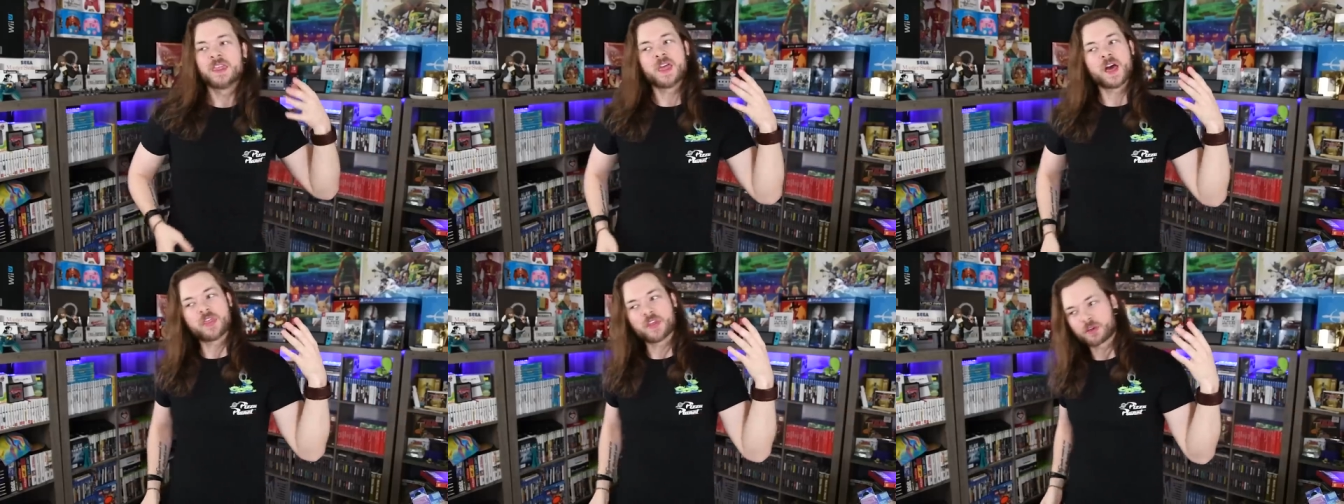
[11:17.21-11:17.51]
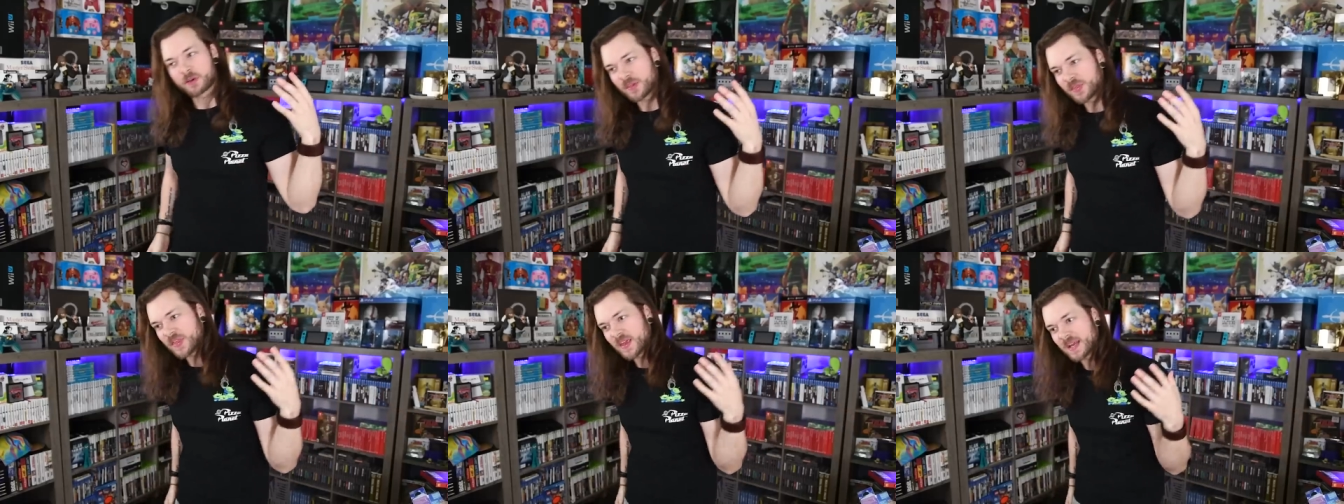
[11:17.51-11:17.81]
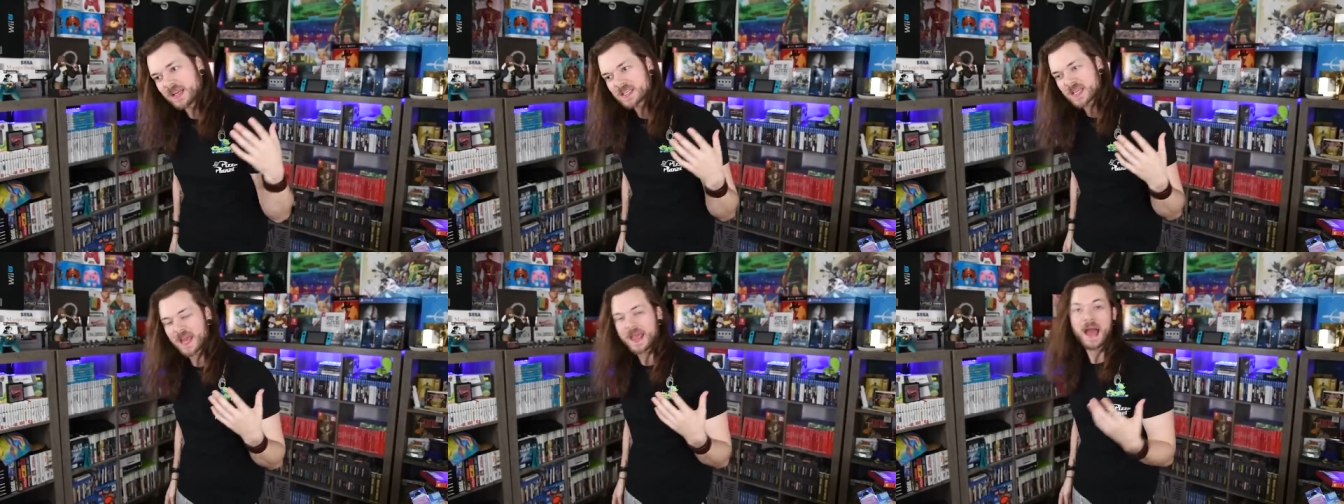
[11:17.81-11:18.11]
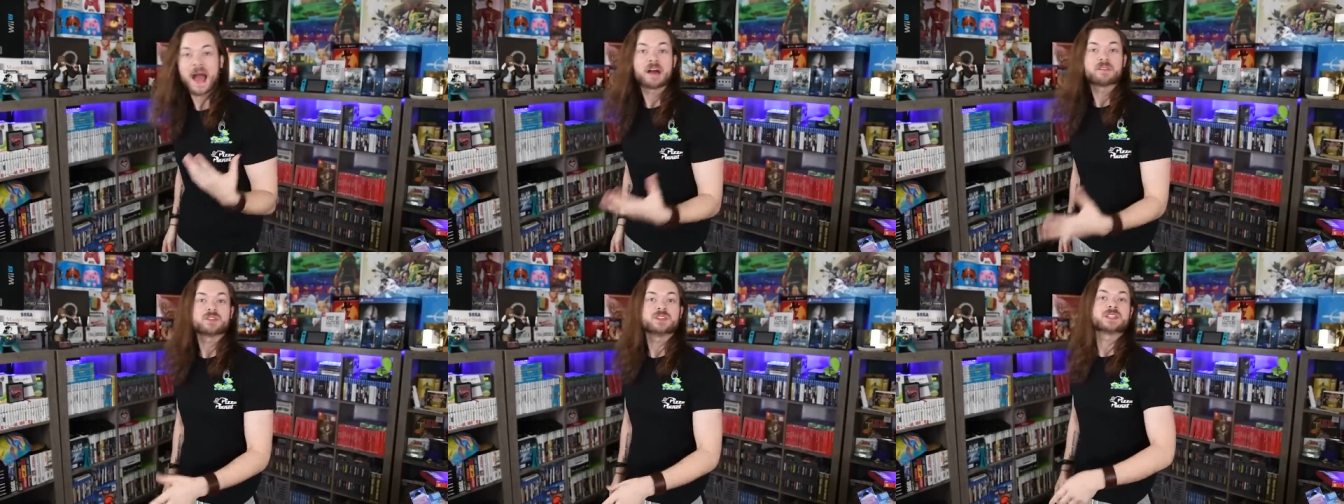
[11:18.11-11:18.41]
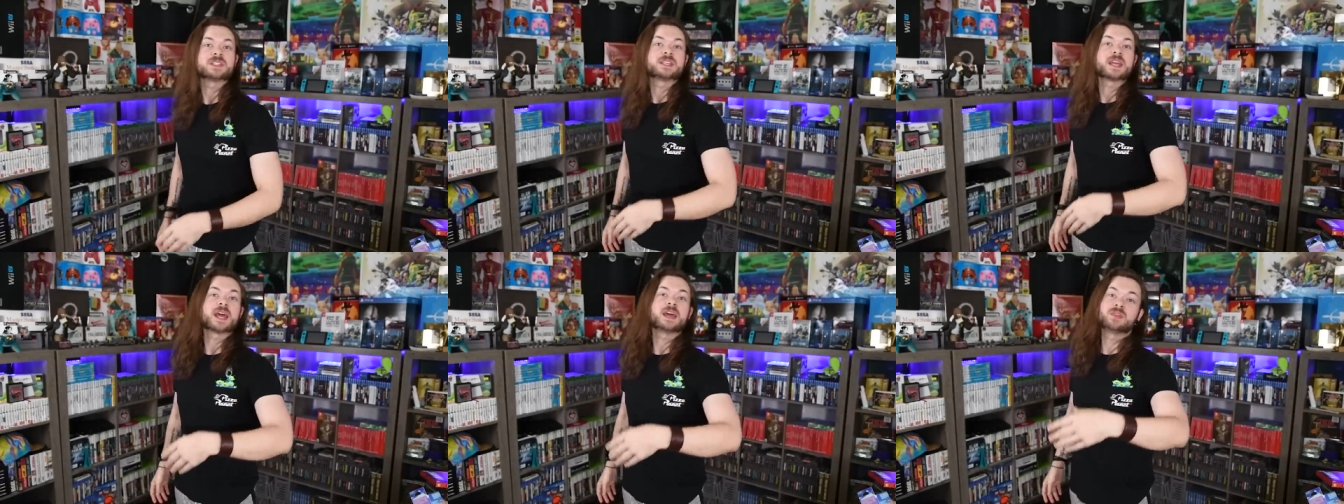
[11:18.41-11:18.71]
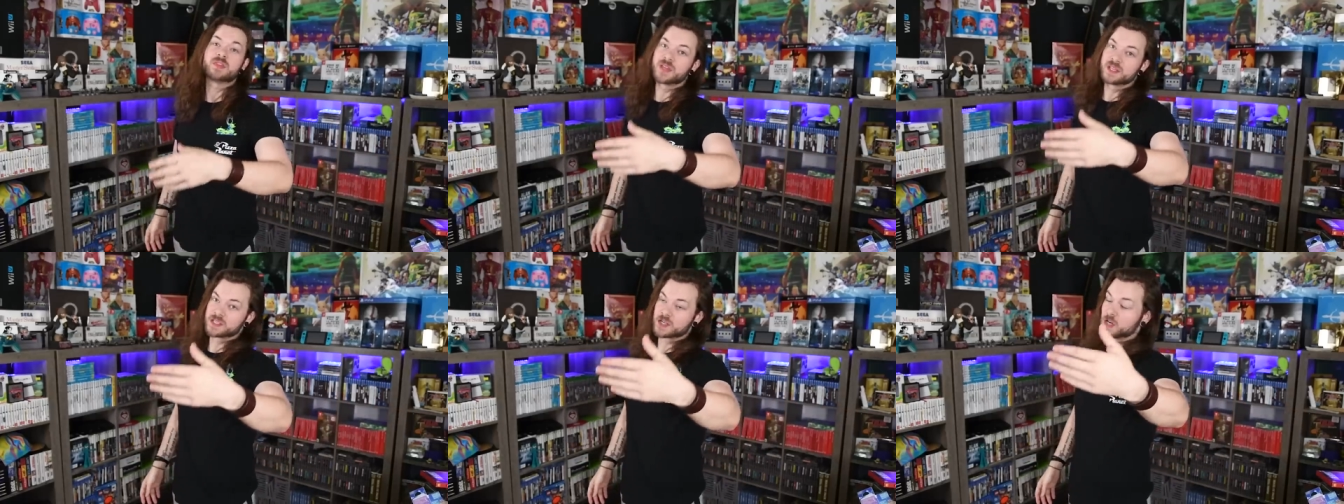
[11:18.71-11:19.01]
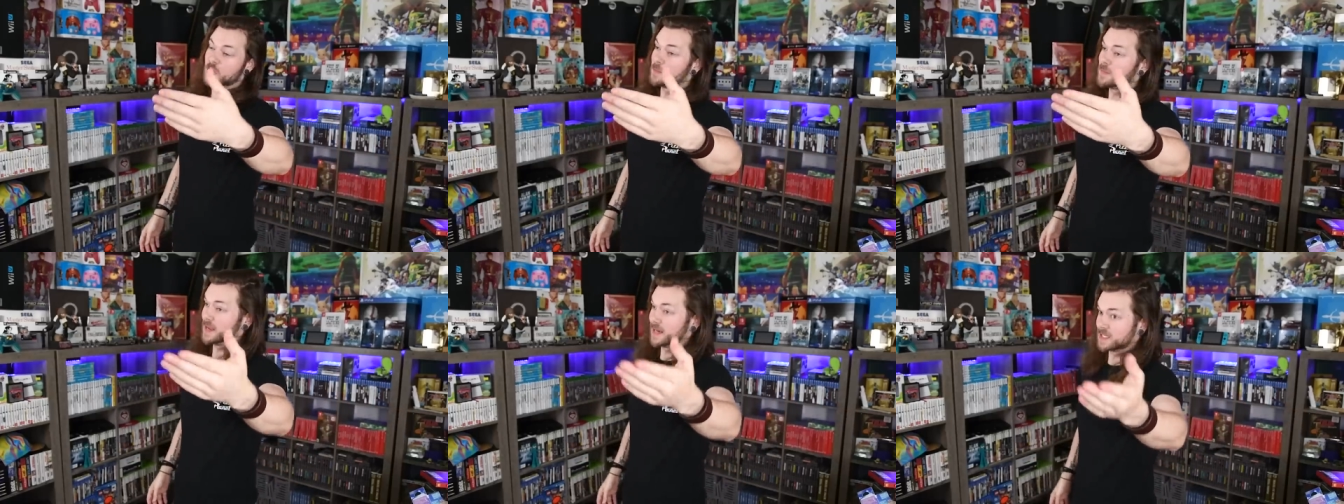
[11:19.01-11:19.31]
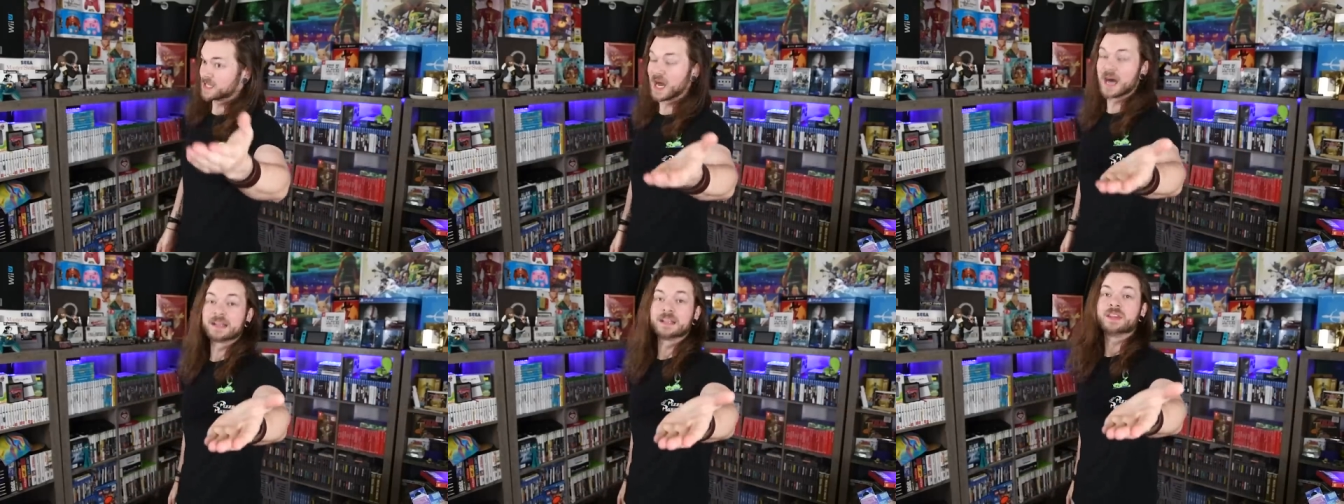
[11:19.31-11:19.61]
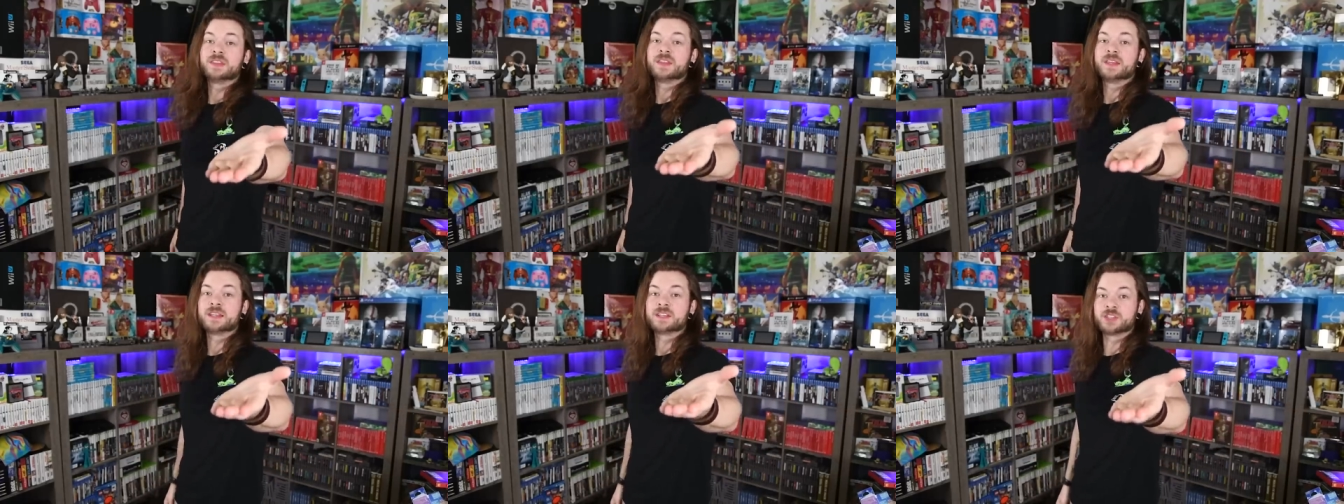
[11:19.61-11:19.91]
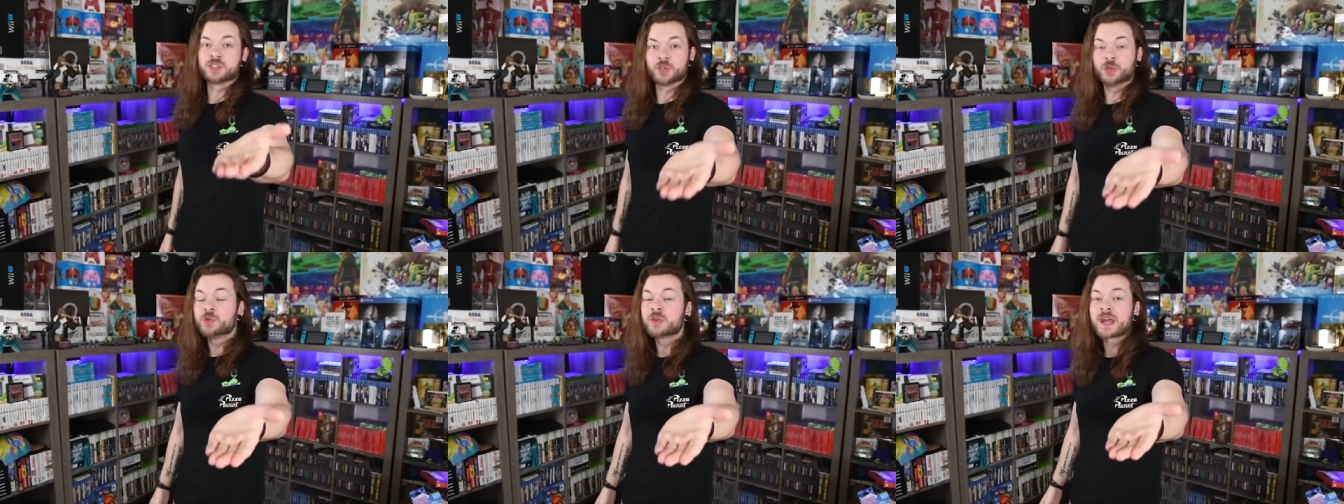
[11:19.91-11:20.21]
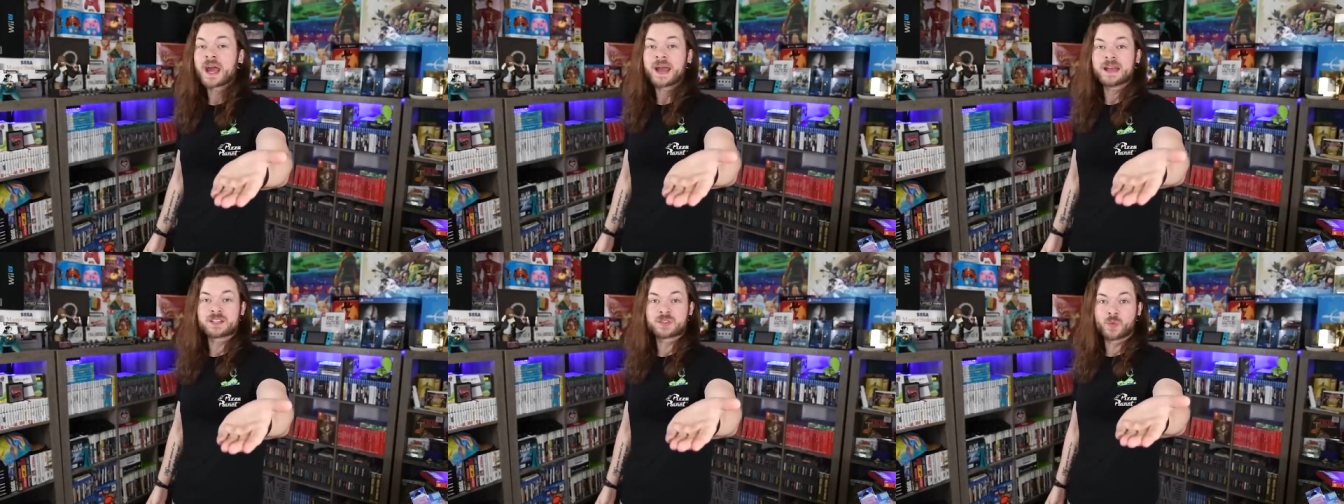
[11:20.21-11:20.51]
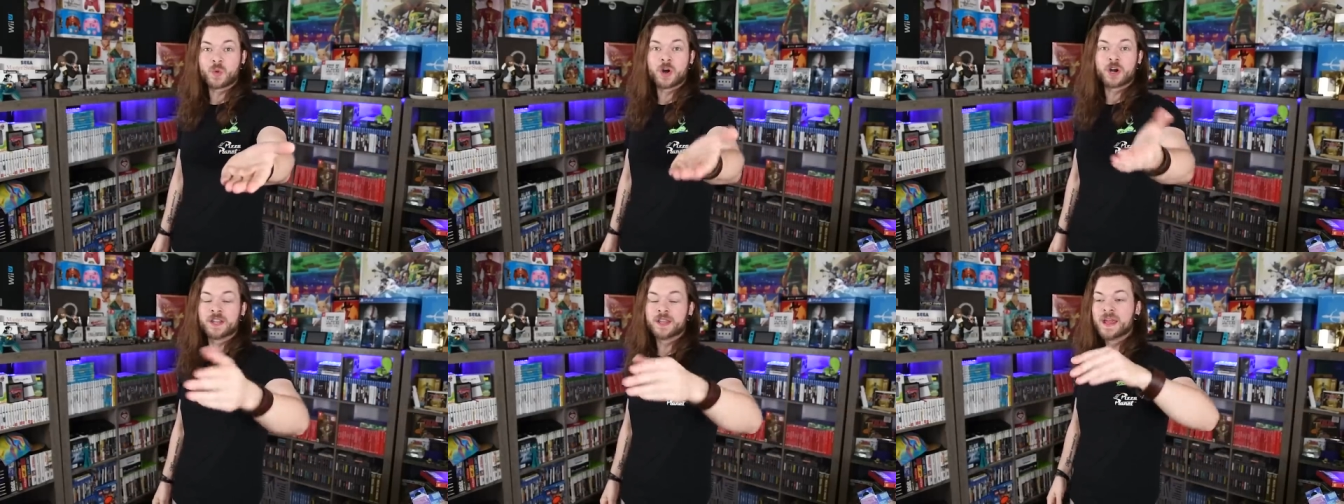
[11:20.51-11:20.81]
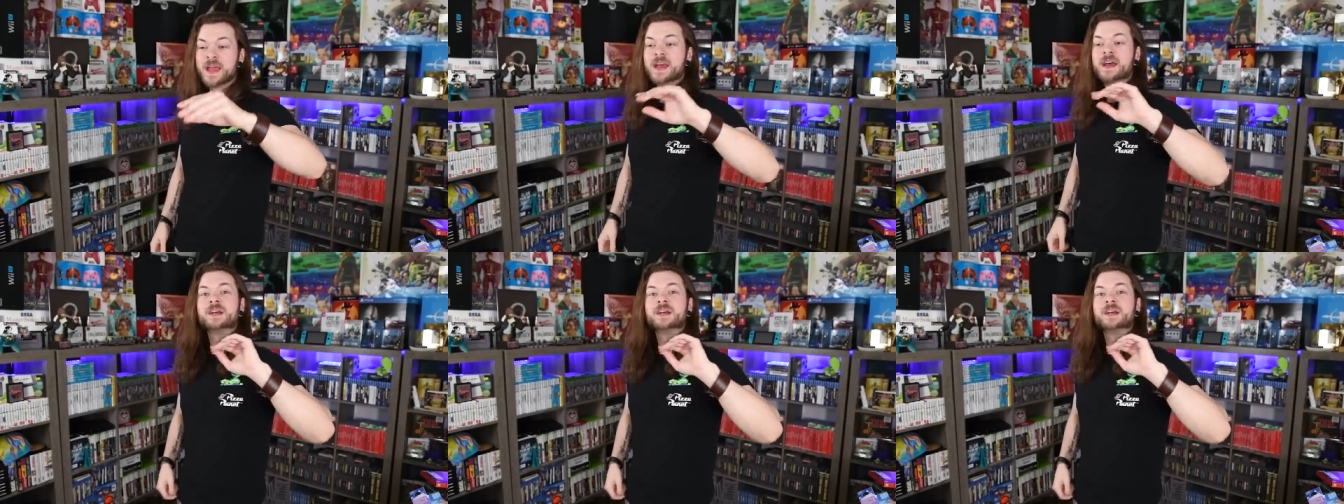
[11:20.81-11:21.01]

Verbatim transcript: that there are things I haven't said, there's gonna be a ton of things you guys want.